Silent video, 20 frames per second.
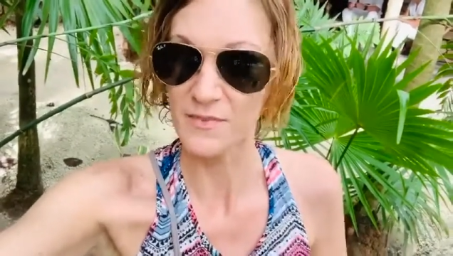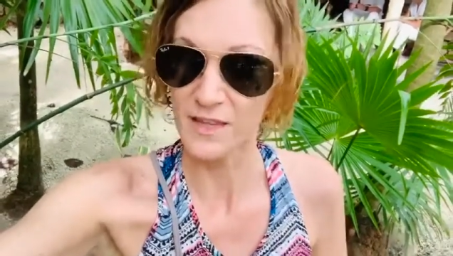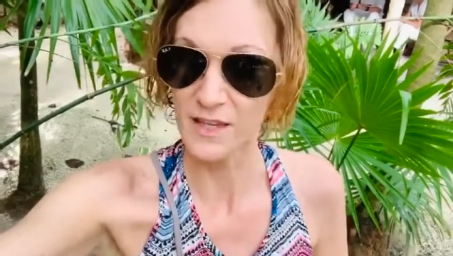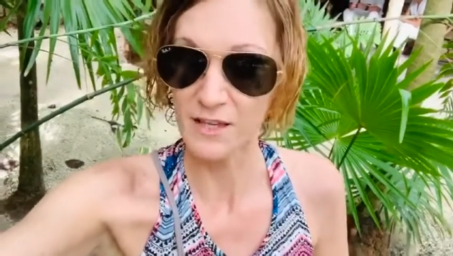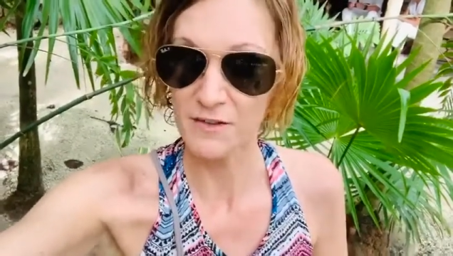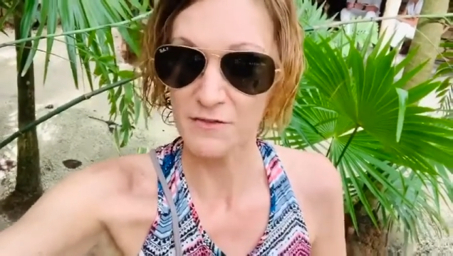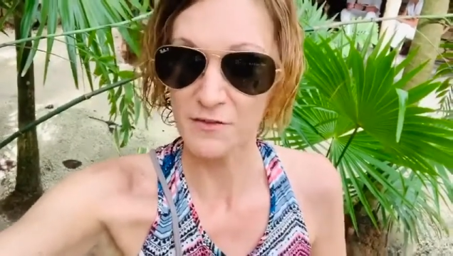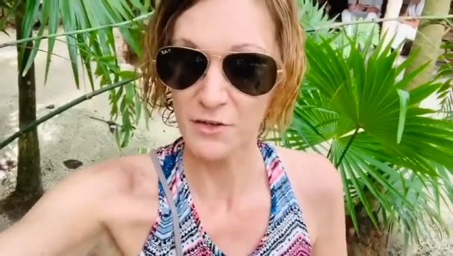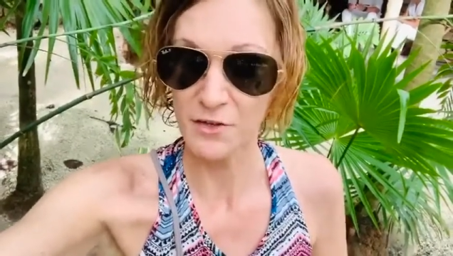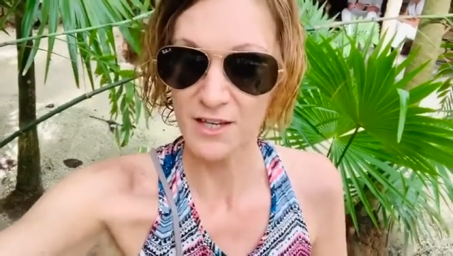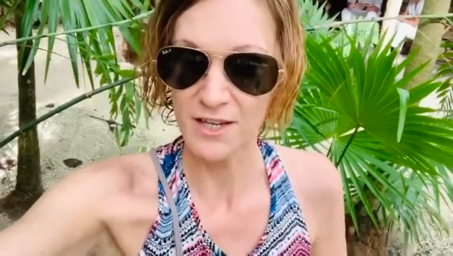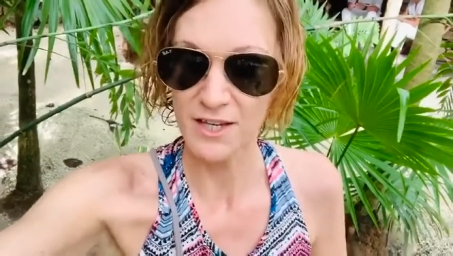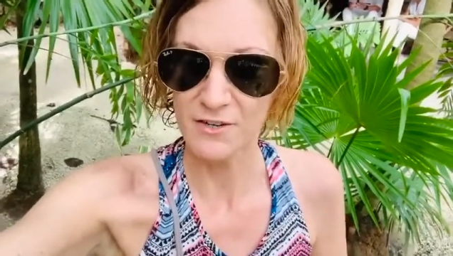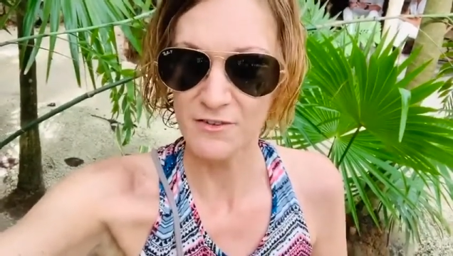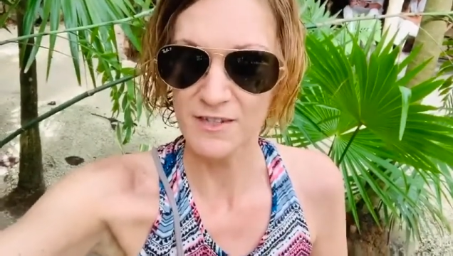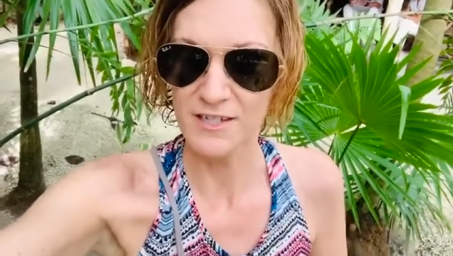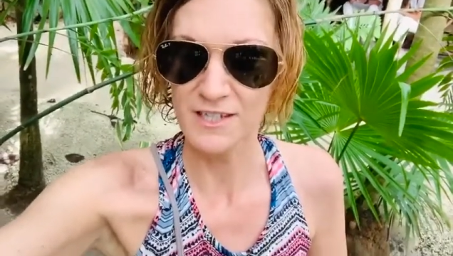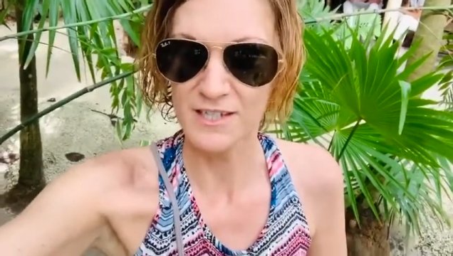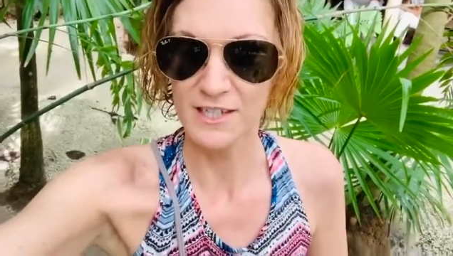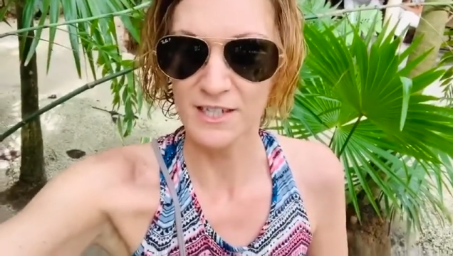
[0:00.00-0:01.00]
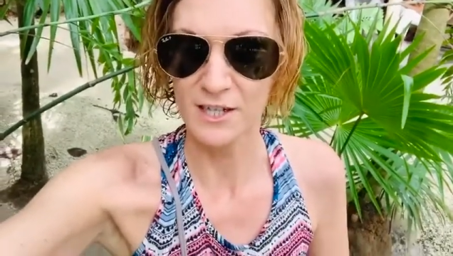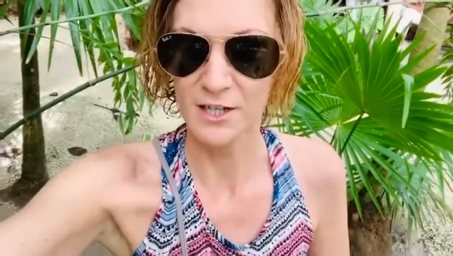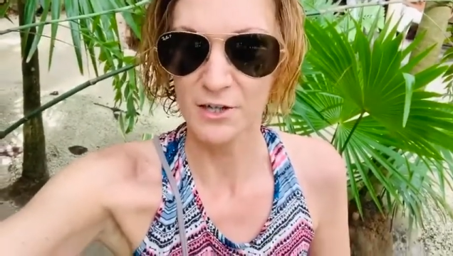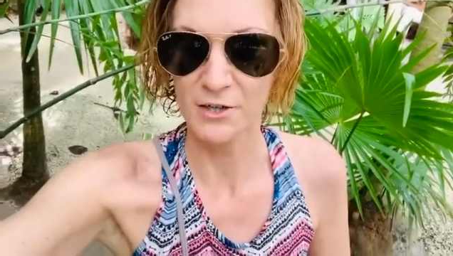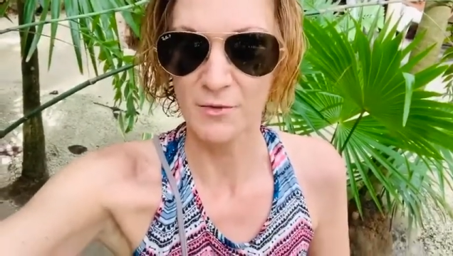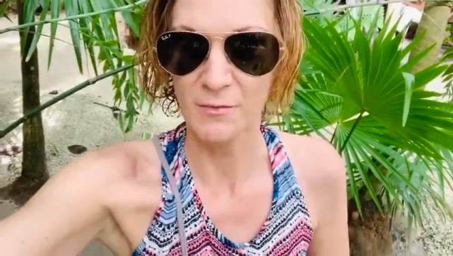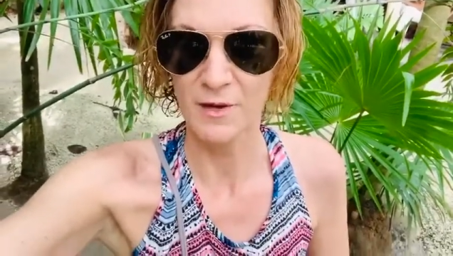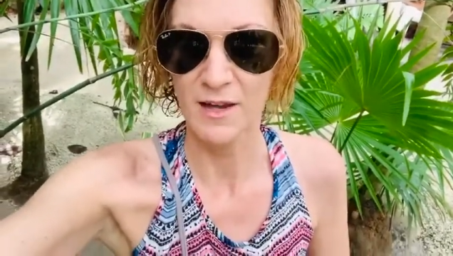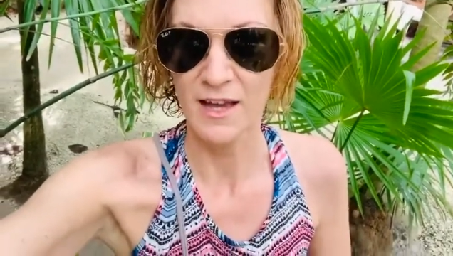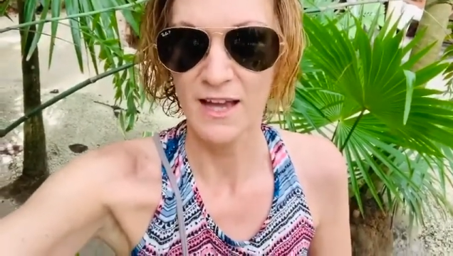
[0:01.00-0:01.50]
If you're here in
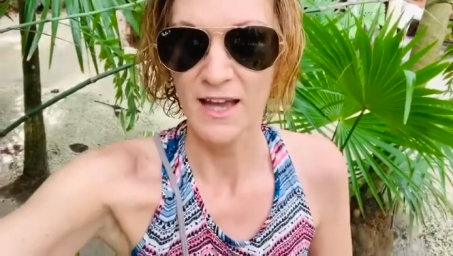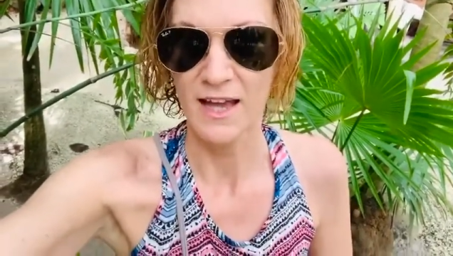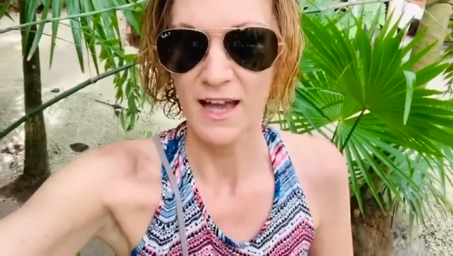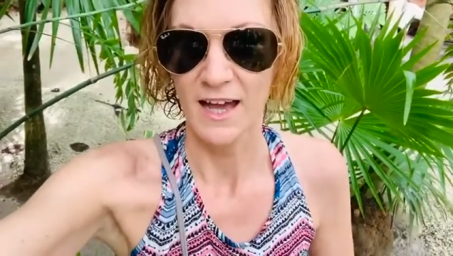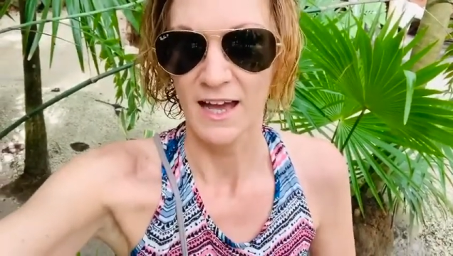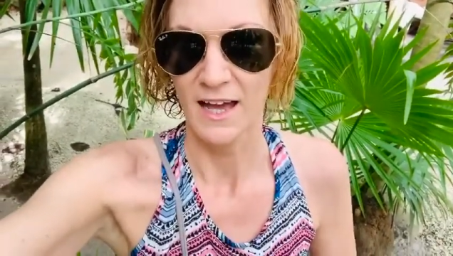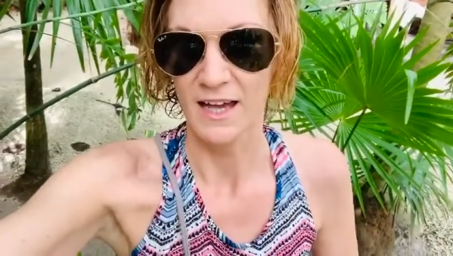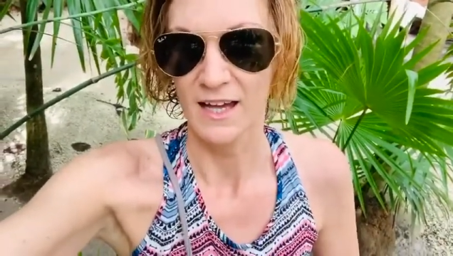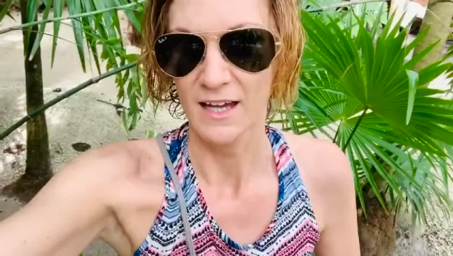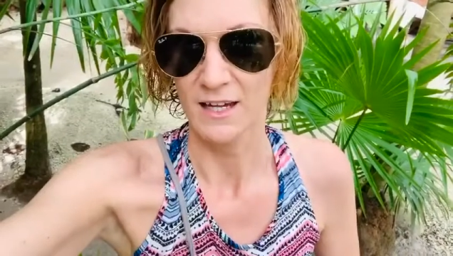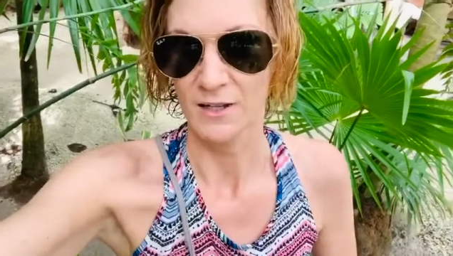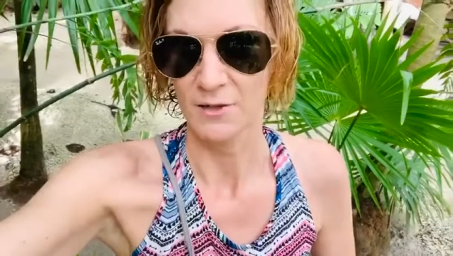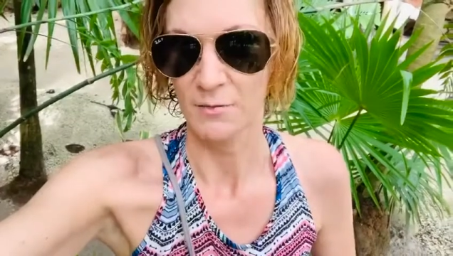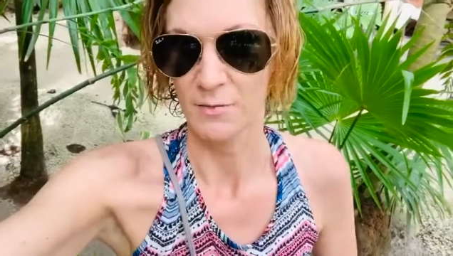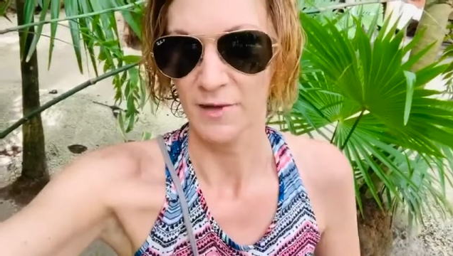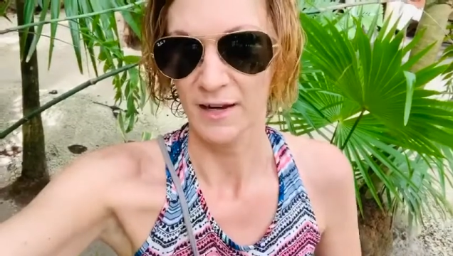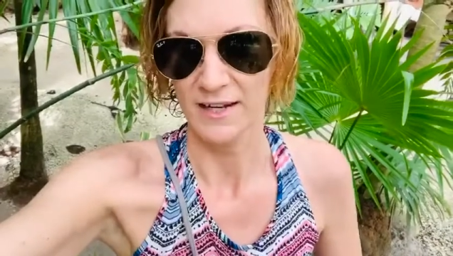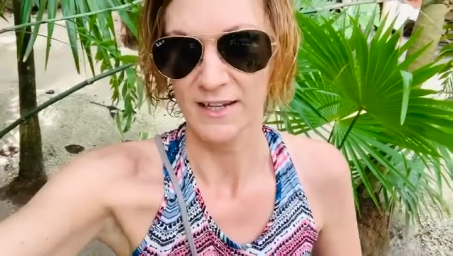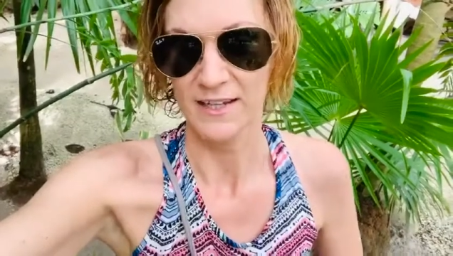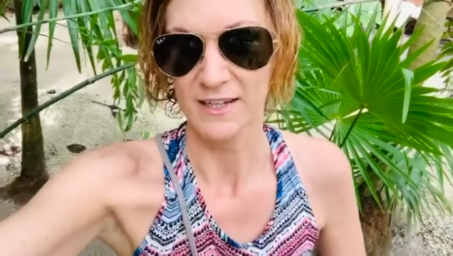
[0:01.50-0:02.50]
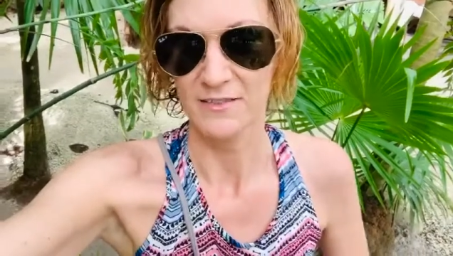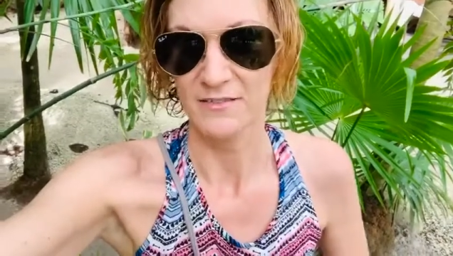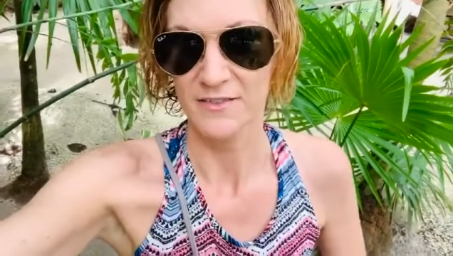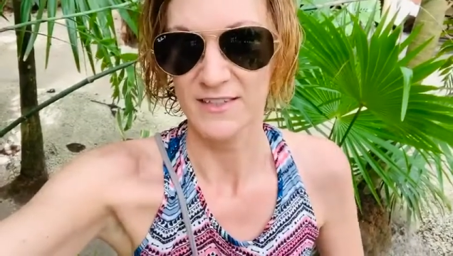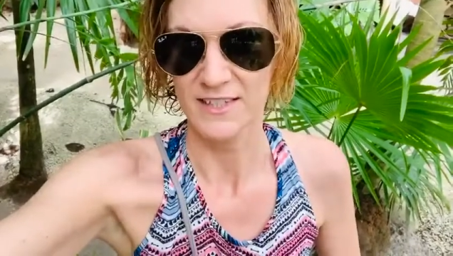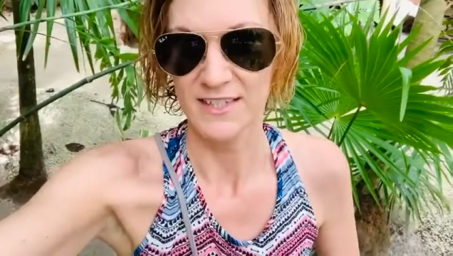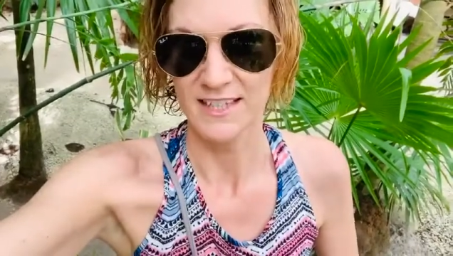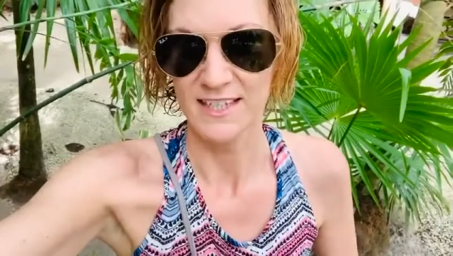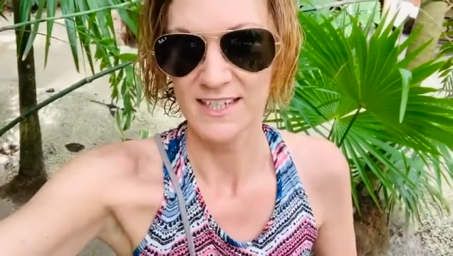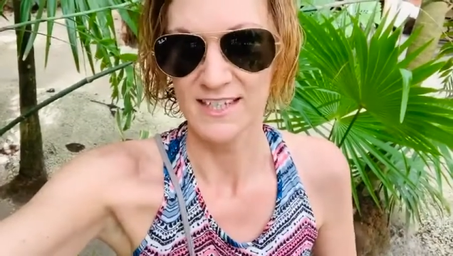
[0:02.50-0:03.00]
Tulum uh, or planning a
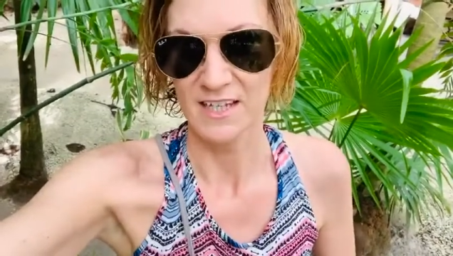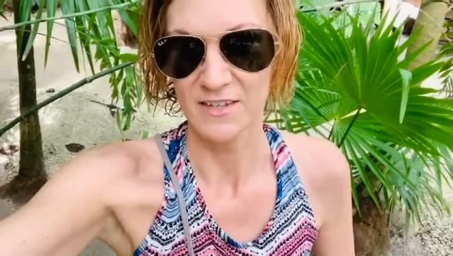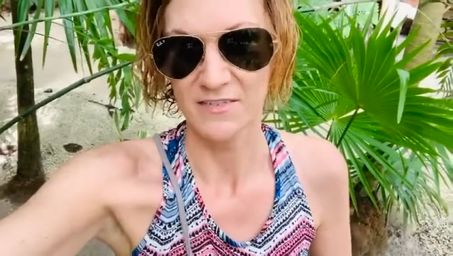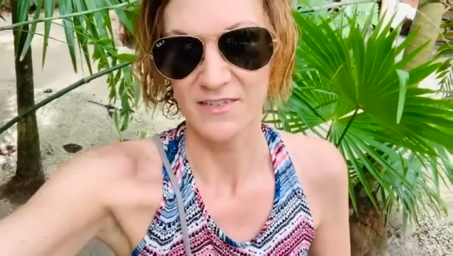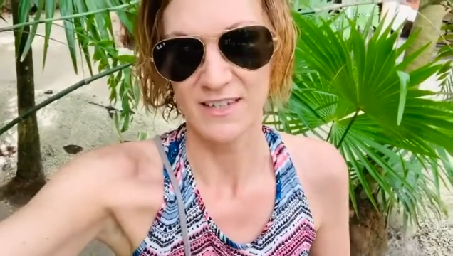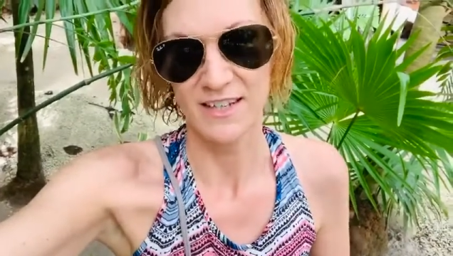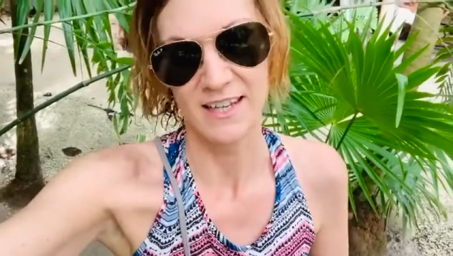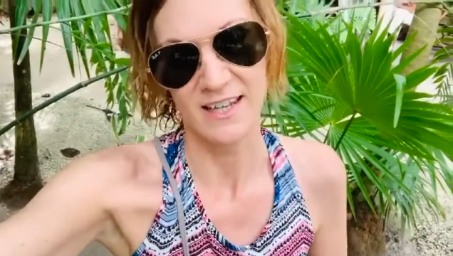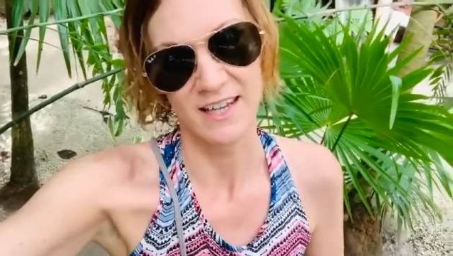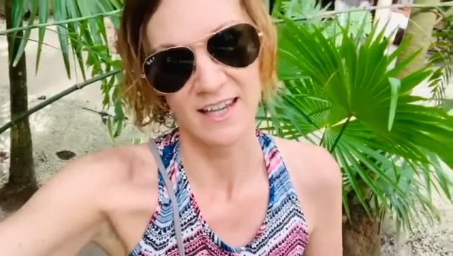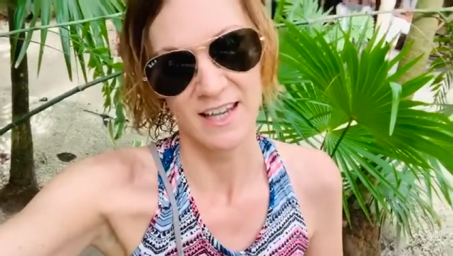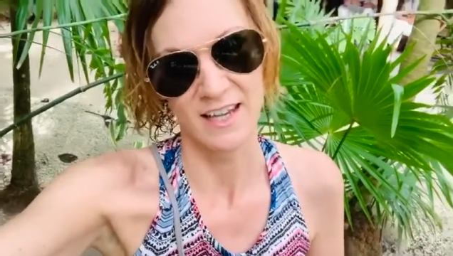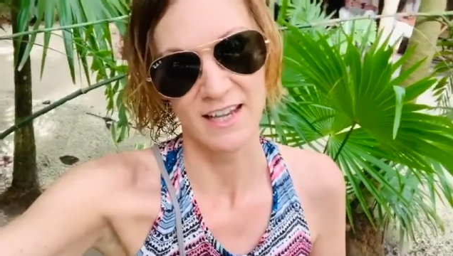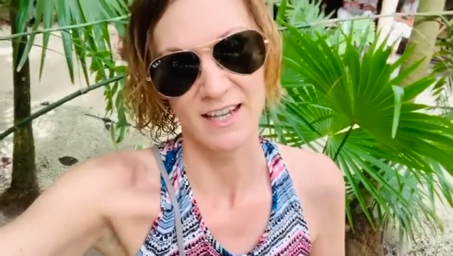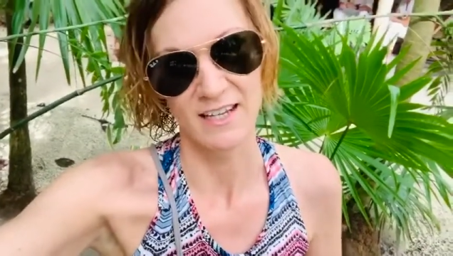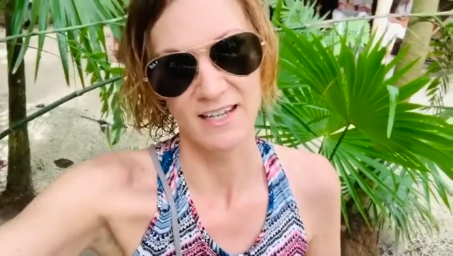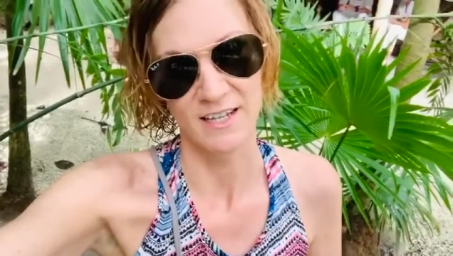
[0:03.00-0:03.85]
visit, definitely uh,